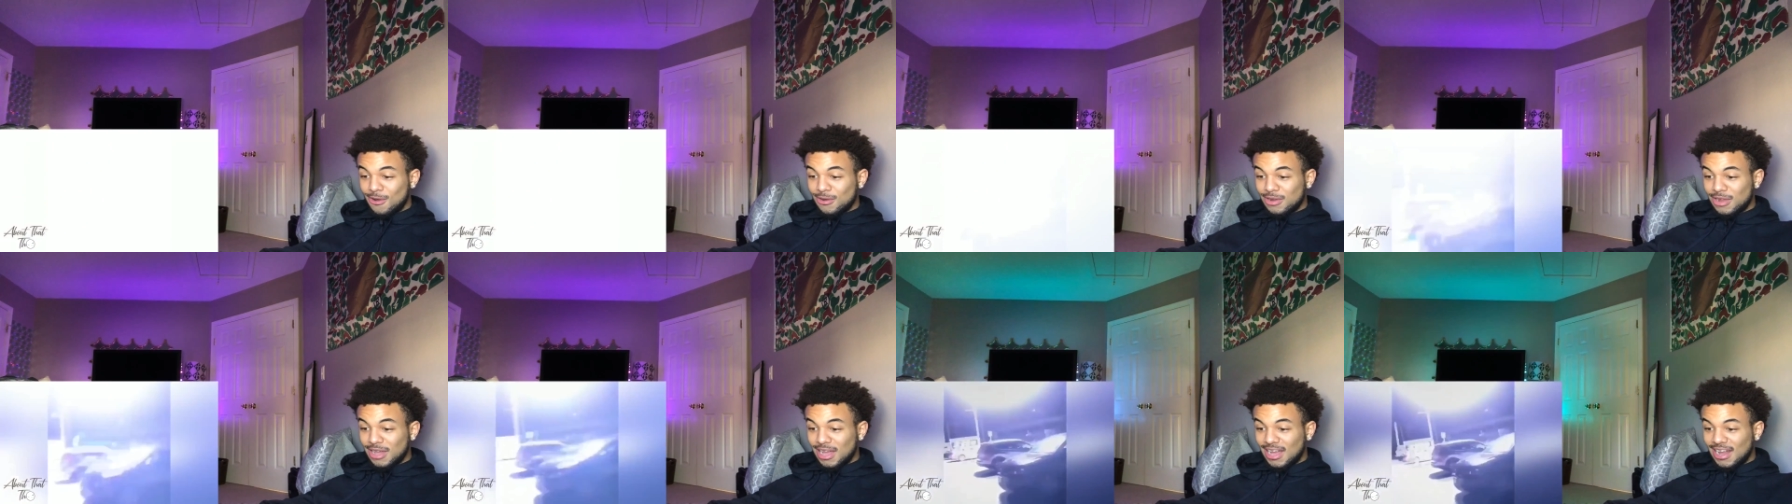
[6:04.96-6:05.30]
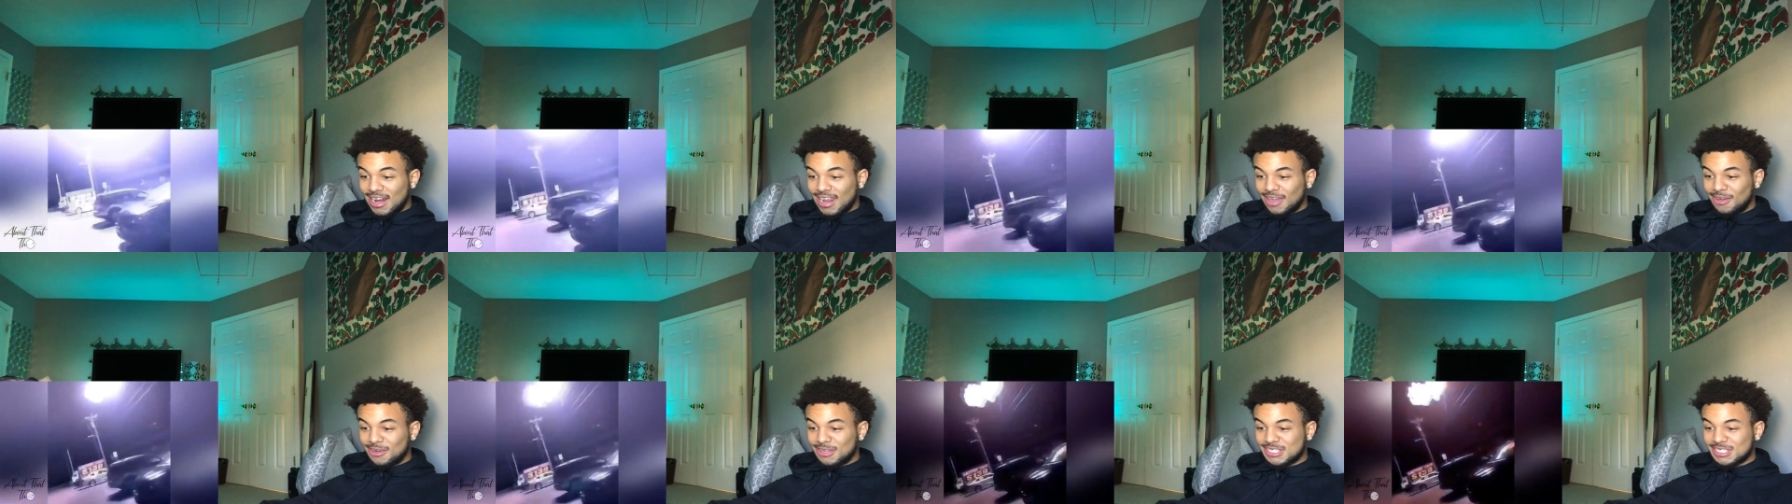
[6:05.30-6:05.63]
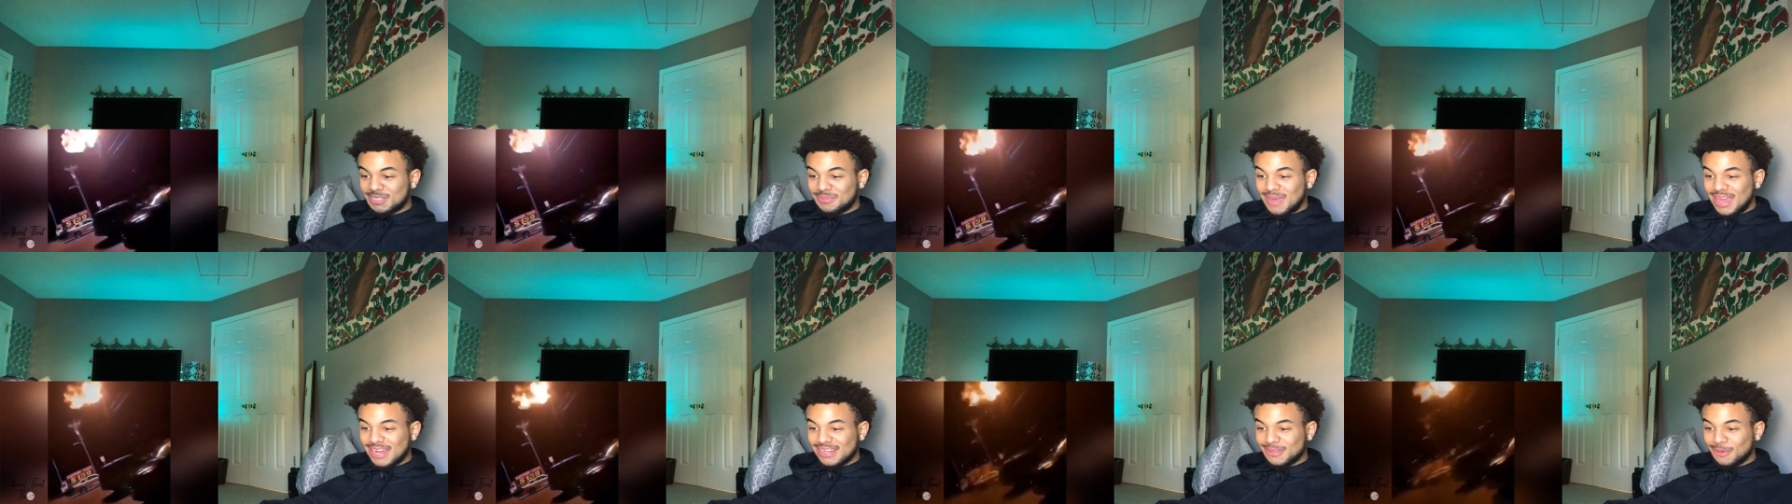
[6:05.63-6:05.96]
no, nah, they gonna
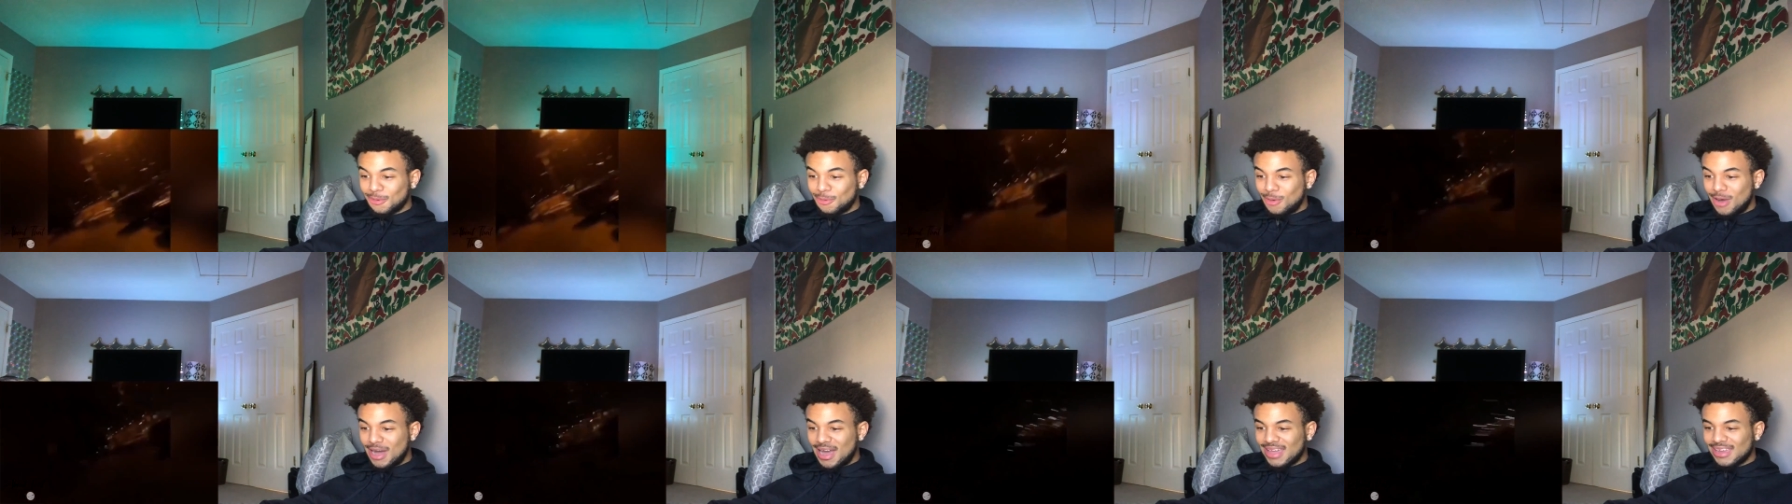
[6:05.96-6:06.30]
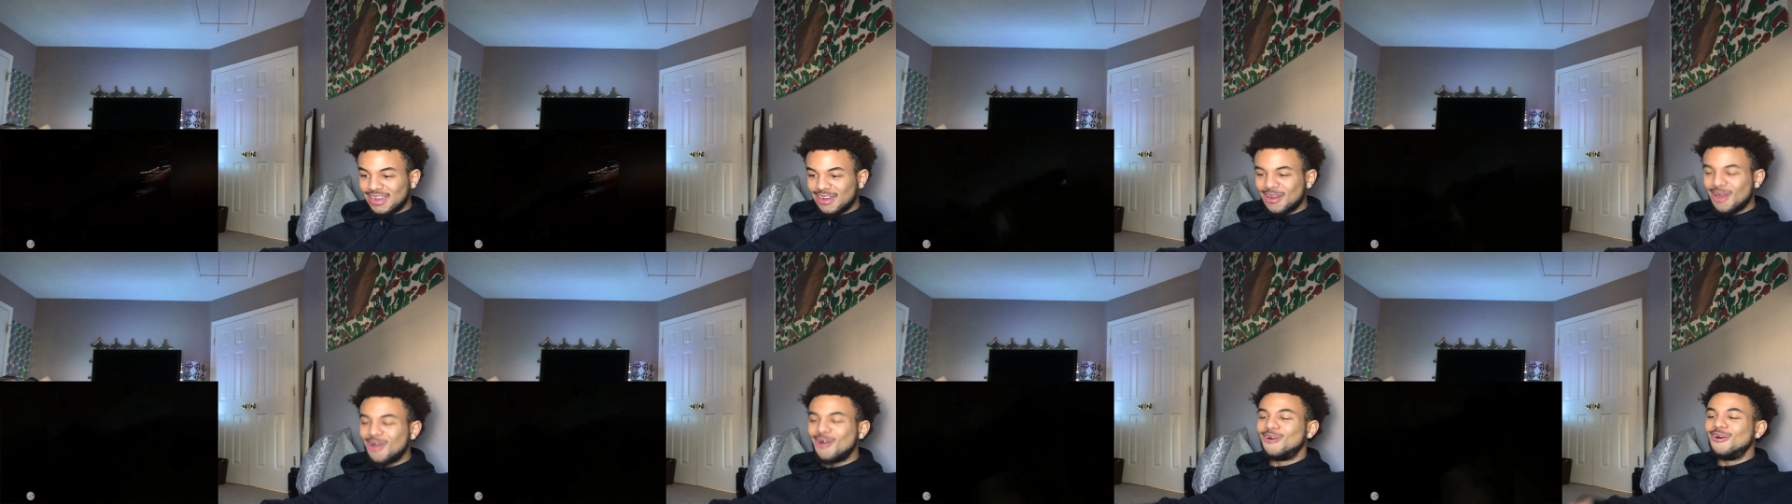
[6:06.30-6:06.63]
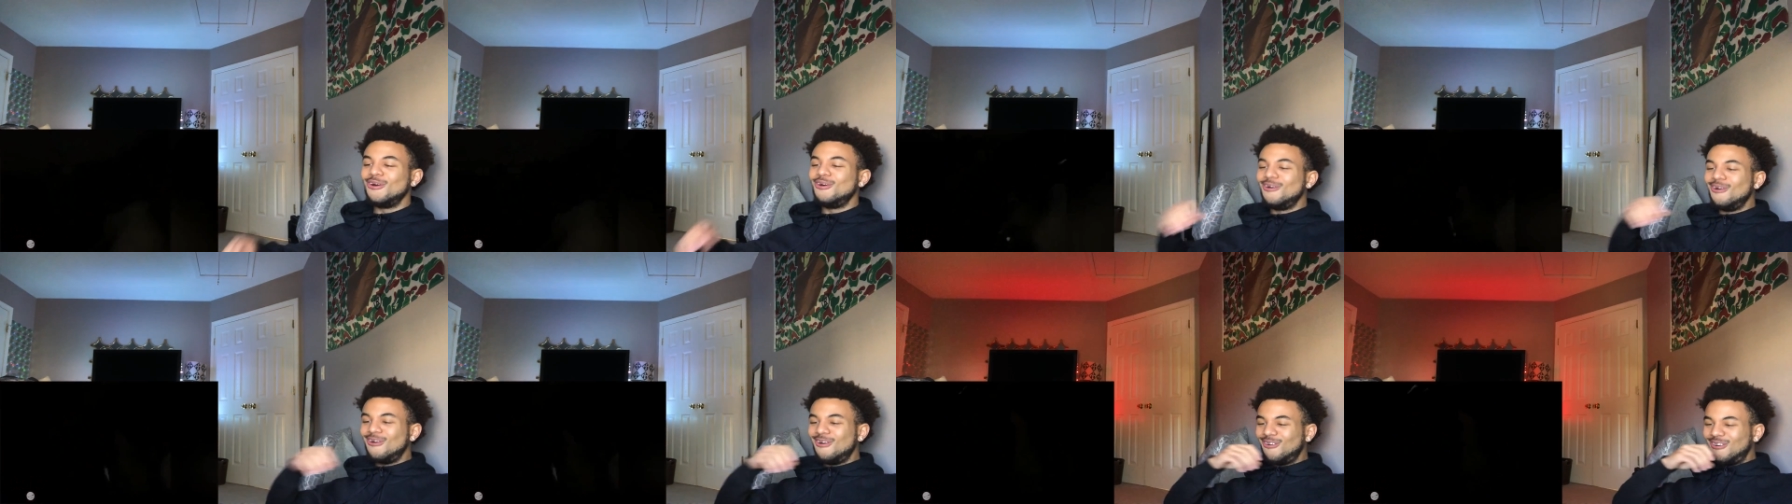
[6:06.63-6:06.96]
smack the
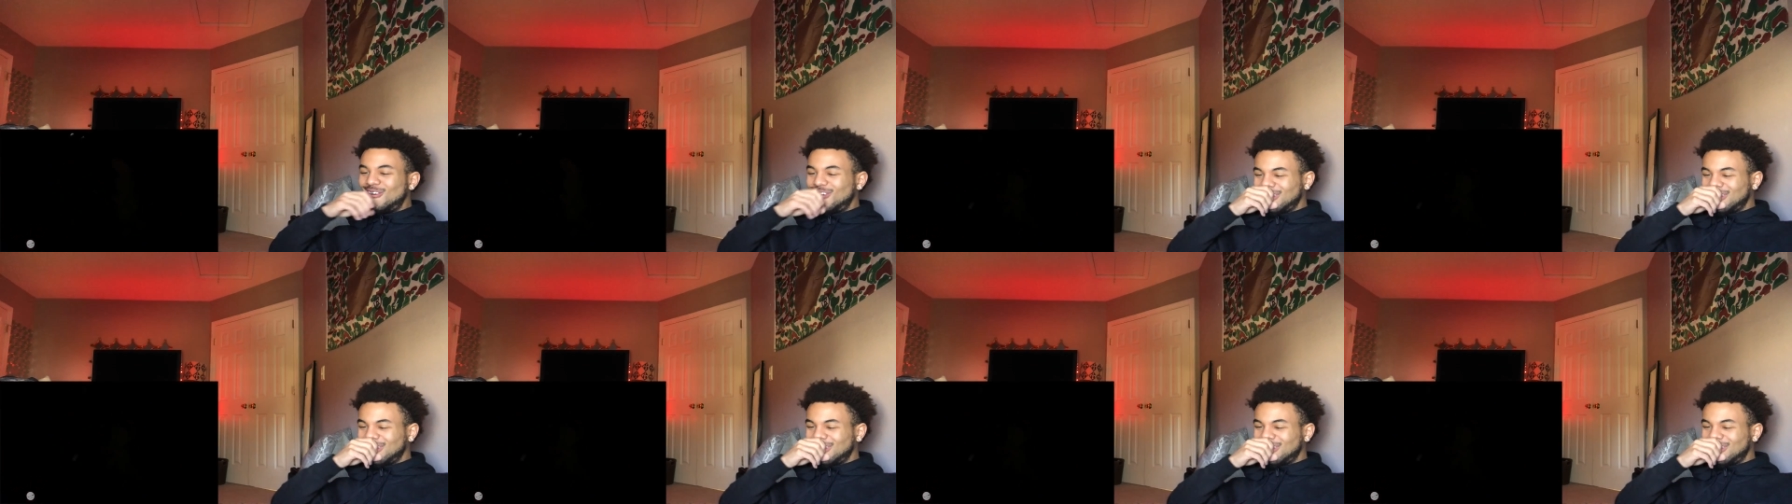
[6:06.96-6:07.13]
wire.